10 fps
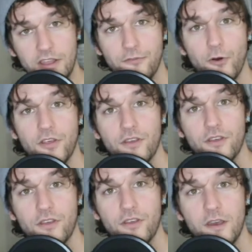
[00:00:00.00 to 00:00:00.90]
the 4th,
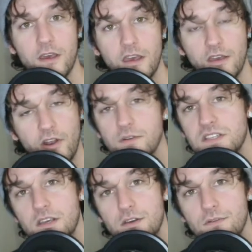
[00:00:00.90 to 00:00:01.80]
if I don't
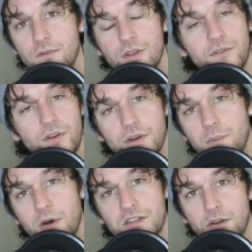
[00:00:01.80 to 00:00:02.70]
see you or you don't come
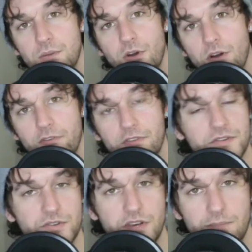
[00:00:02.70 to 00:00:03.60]
on the show tomorrow for the
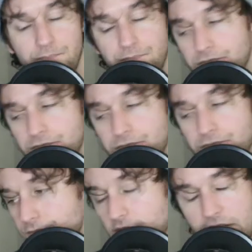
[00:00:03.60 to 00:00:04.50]
stream,
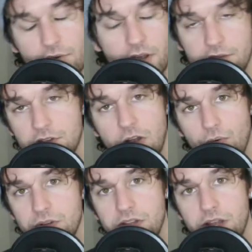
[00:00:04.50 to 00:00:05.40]
have a great Star
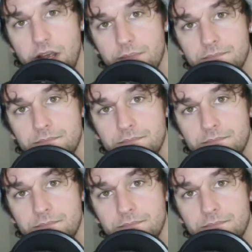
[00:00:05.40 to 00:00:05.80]
Wars day.